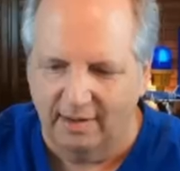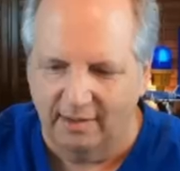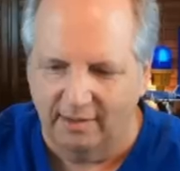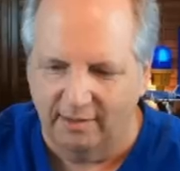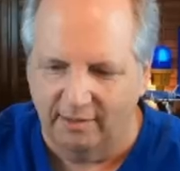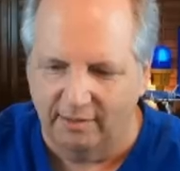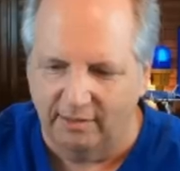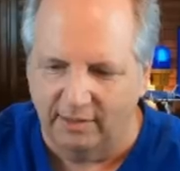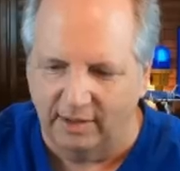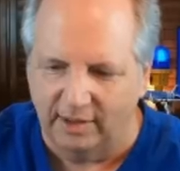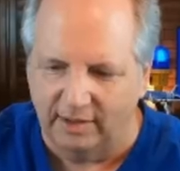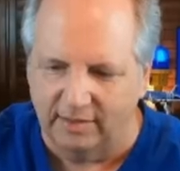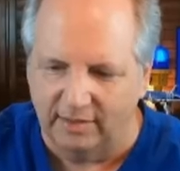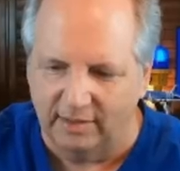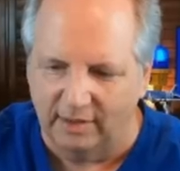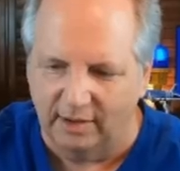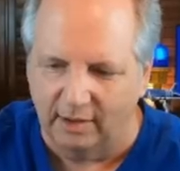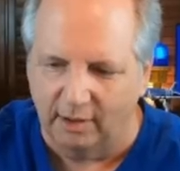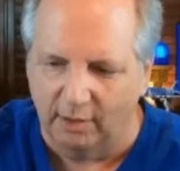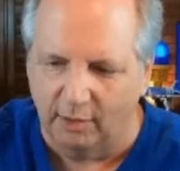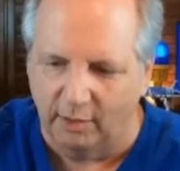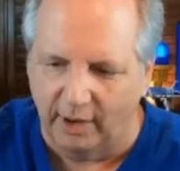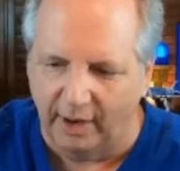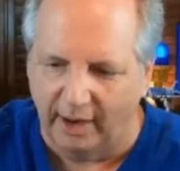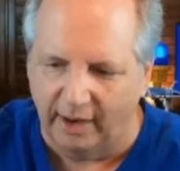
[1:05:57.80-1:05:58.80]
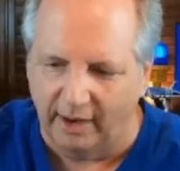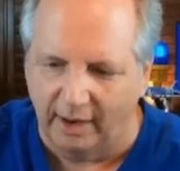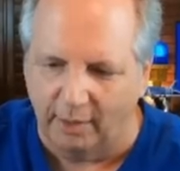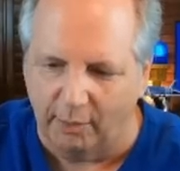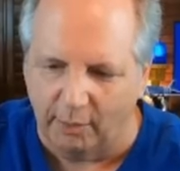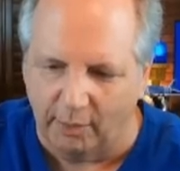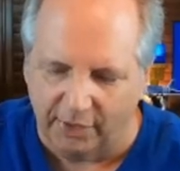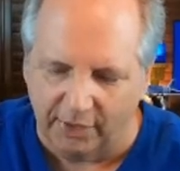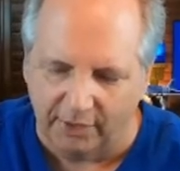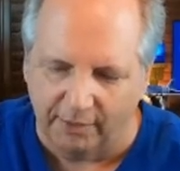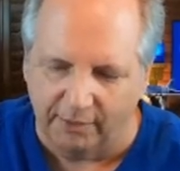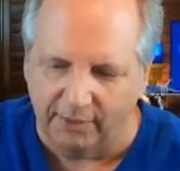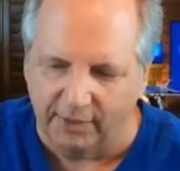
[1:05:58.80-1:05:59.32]
VCOA. I
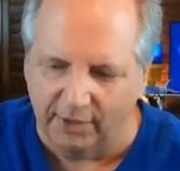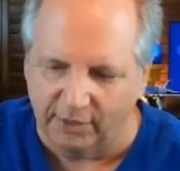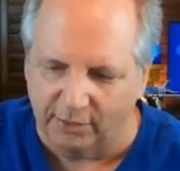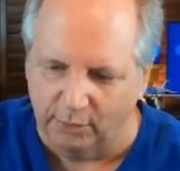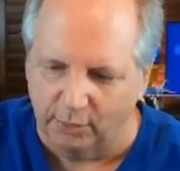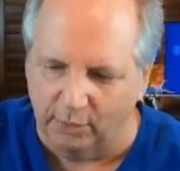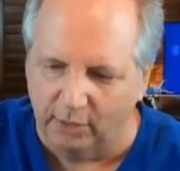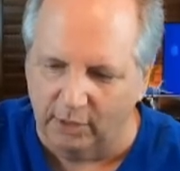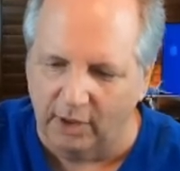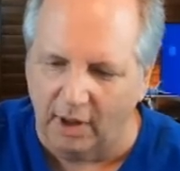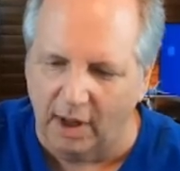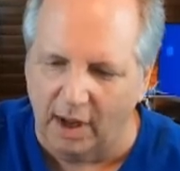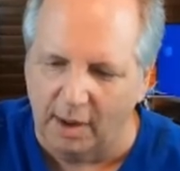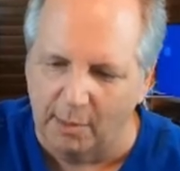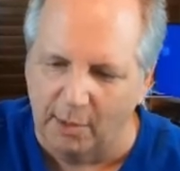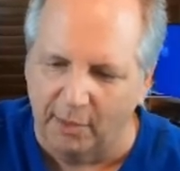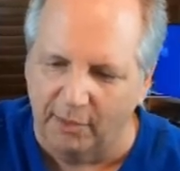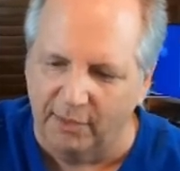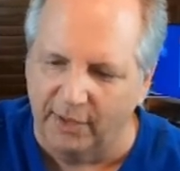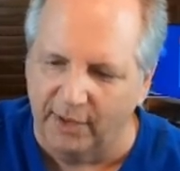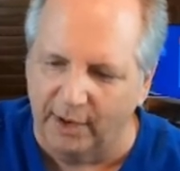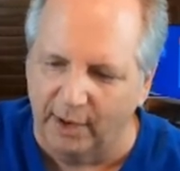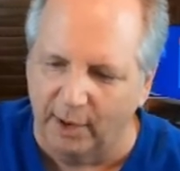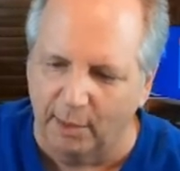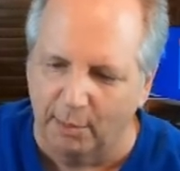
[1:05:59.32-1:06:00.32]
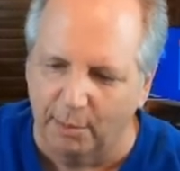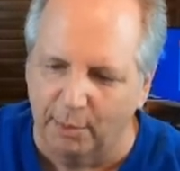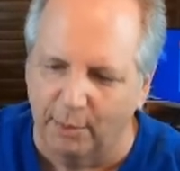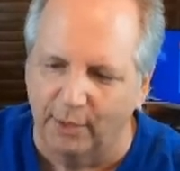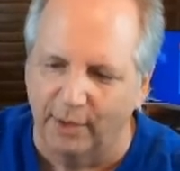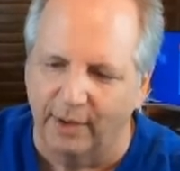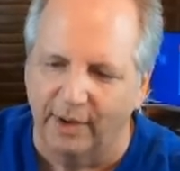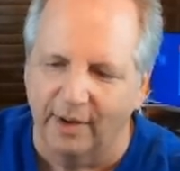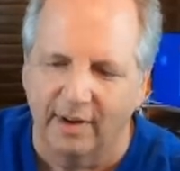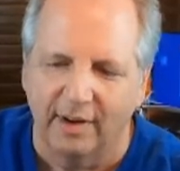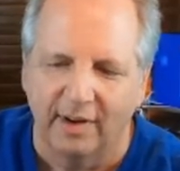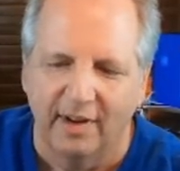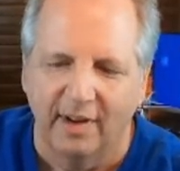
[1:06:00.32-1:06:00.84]
want the visual climb over the
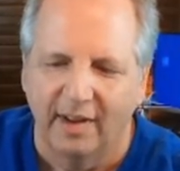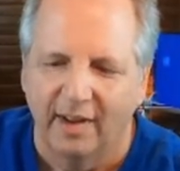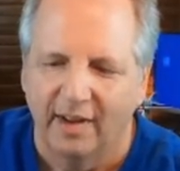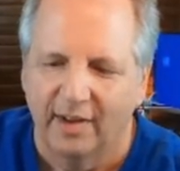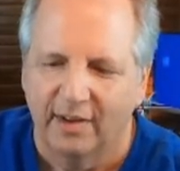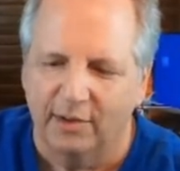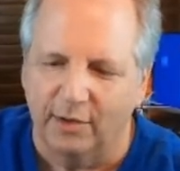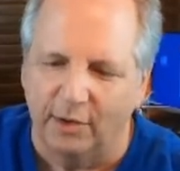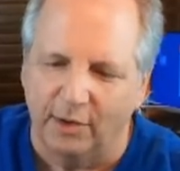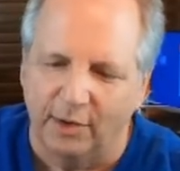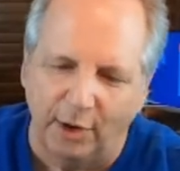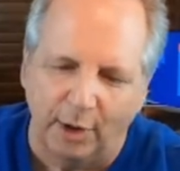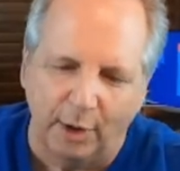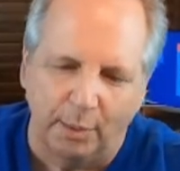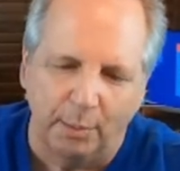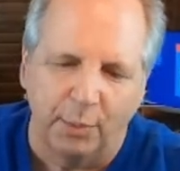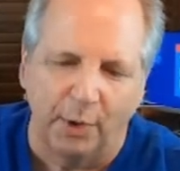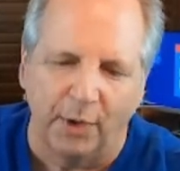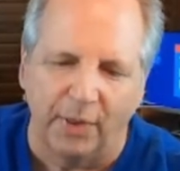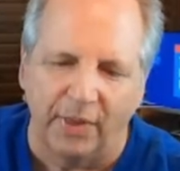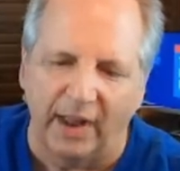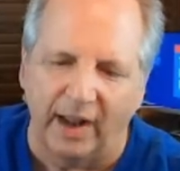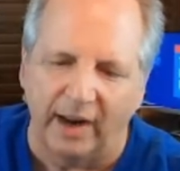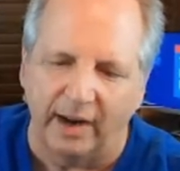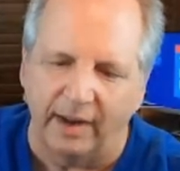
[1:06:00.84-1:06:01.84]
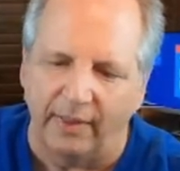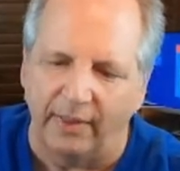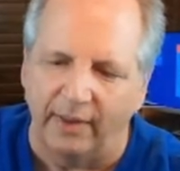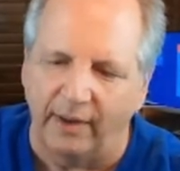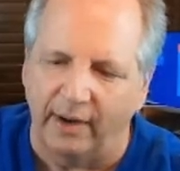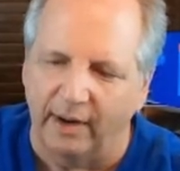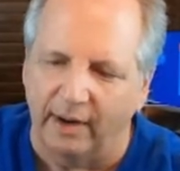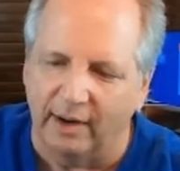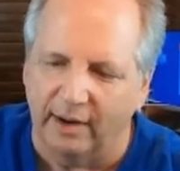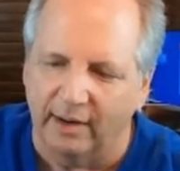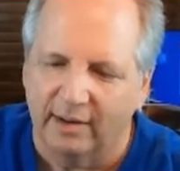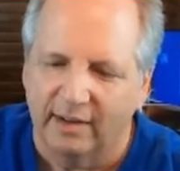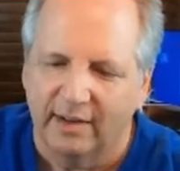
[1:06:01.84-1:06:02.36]
airport. So you can put that in
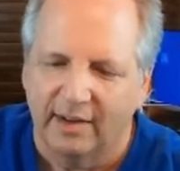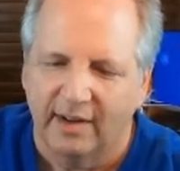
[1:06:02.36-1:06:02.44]
there.